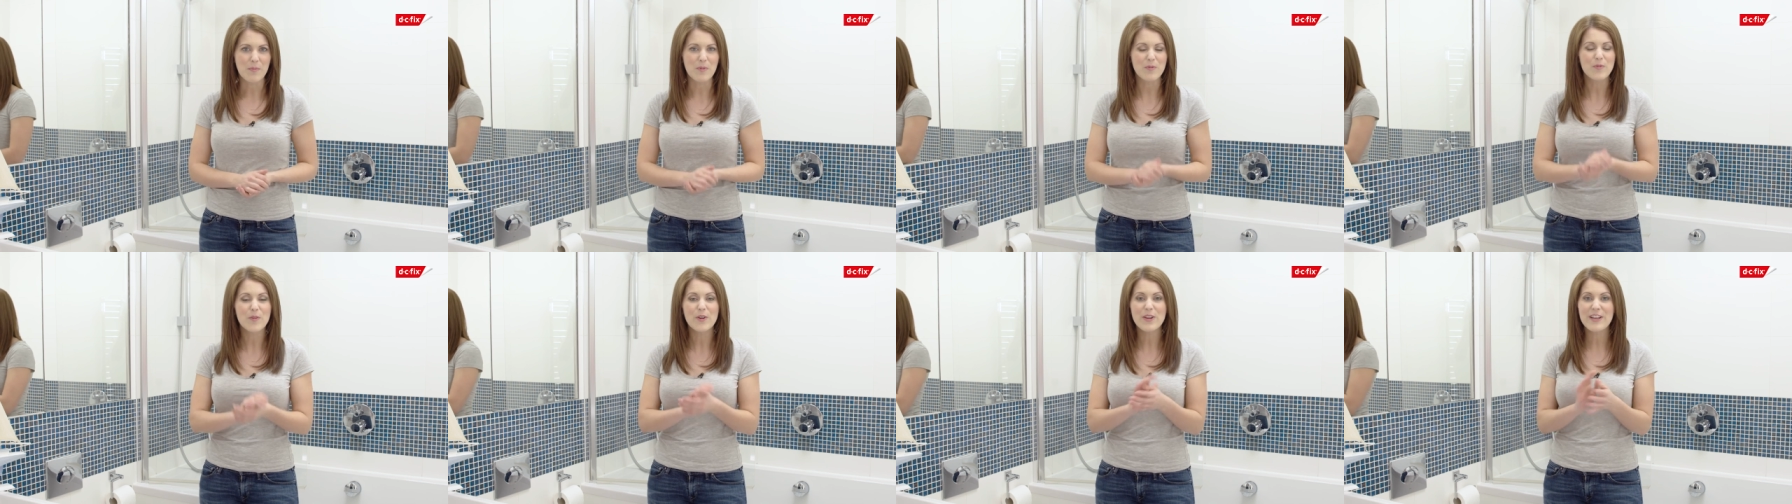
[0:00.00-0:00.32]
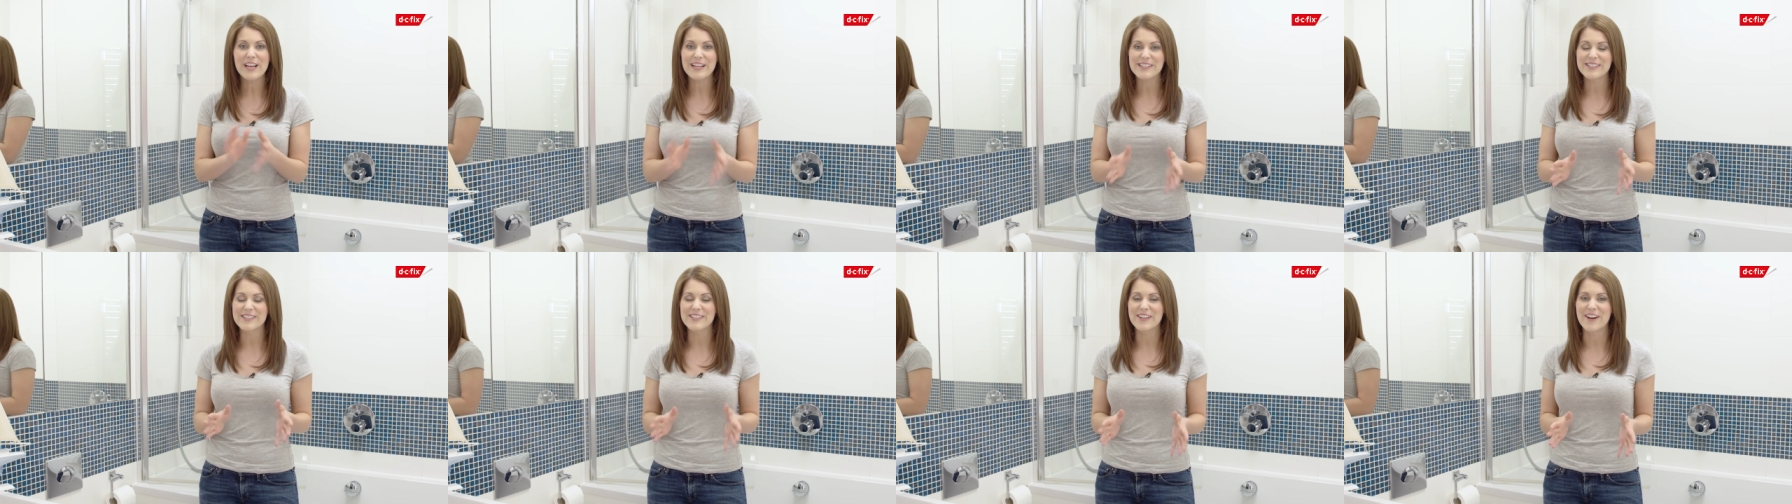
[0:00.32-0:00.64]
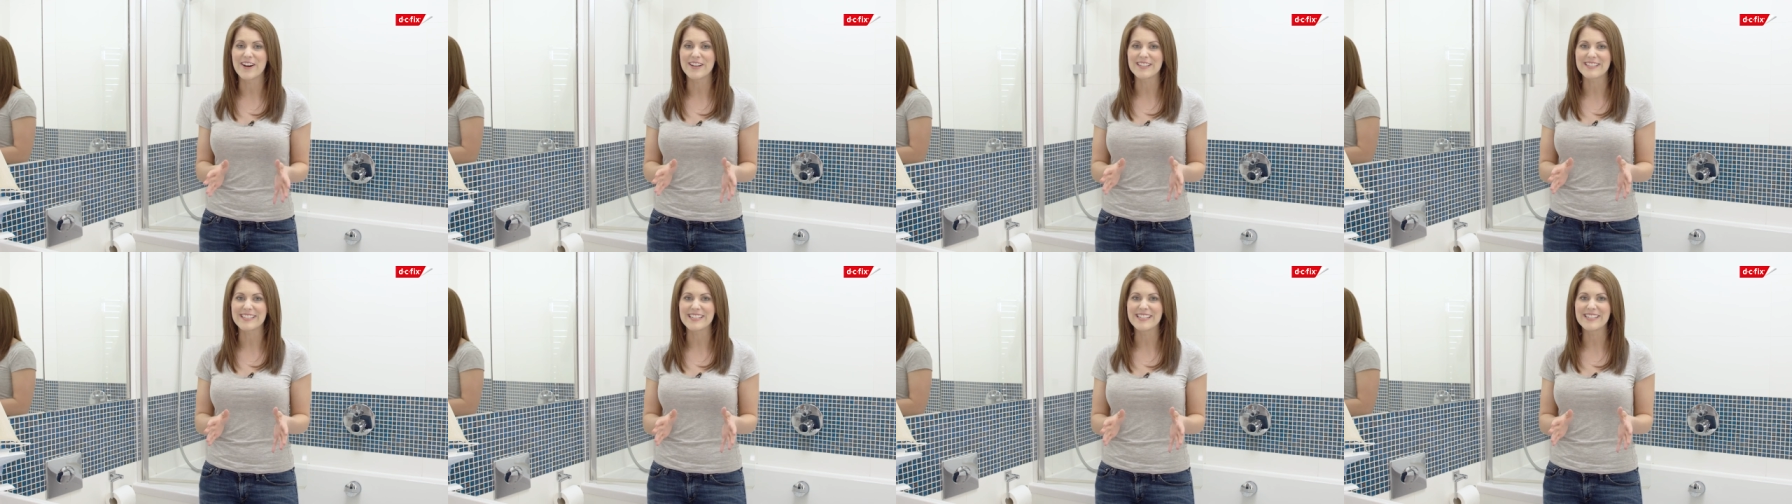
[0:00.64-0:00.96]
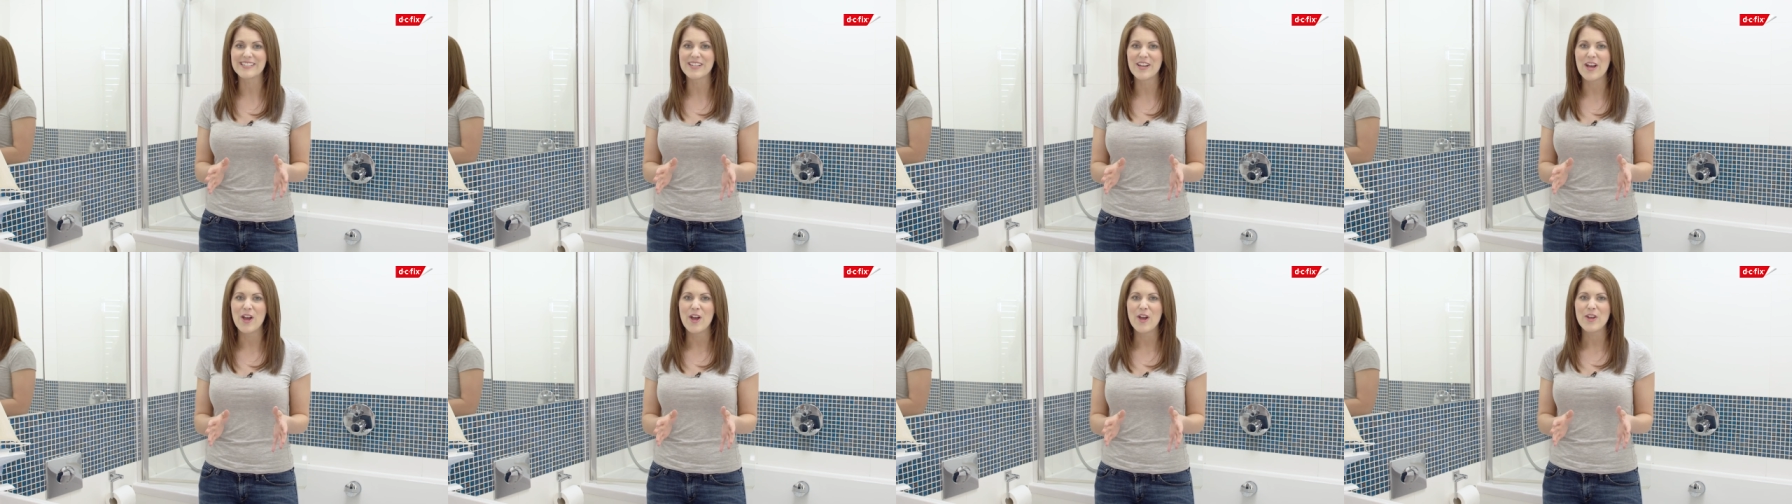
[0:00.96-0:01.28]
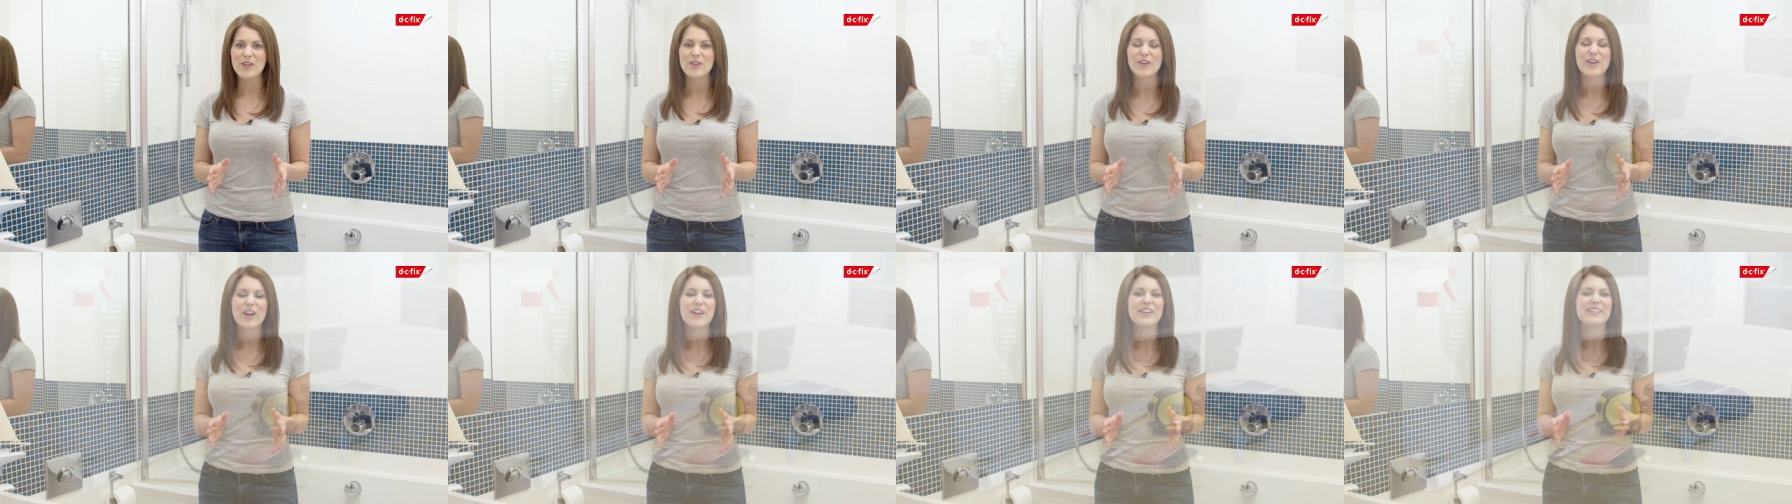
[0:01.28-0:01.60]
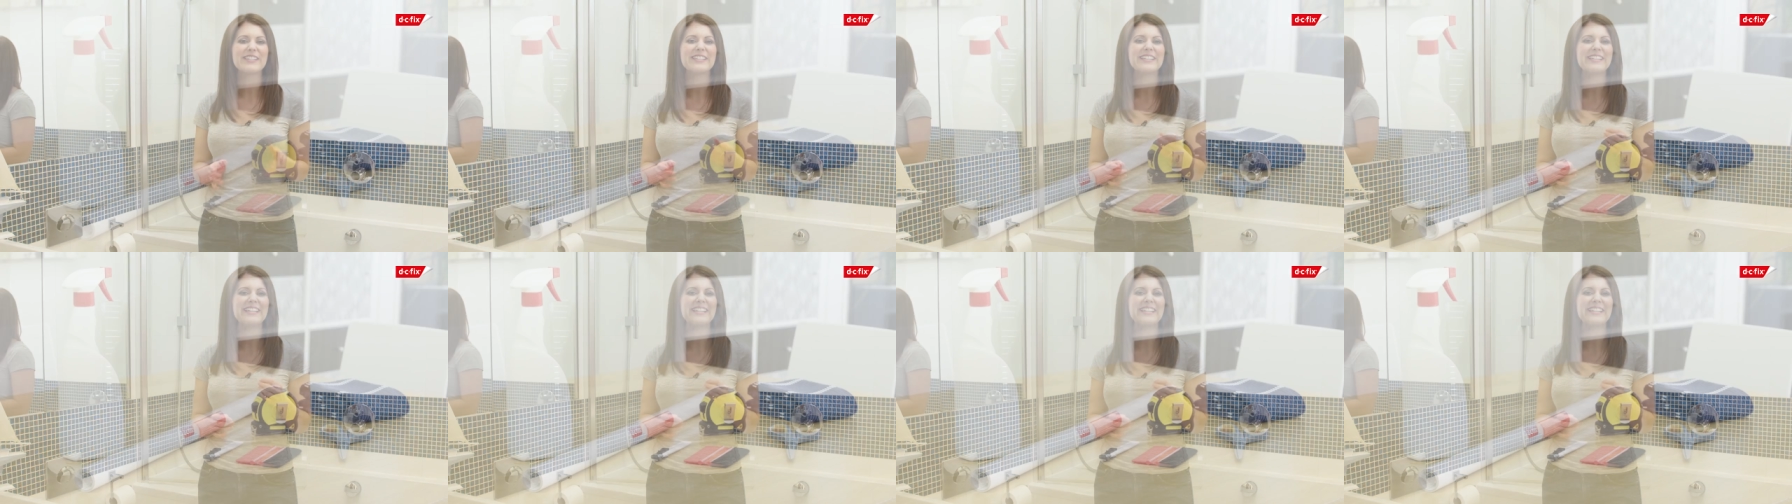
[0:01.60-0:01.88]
Before you get started, you're going to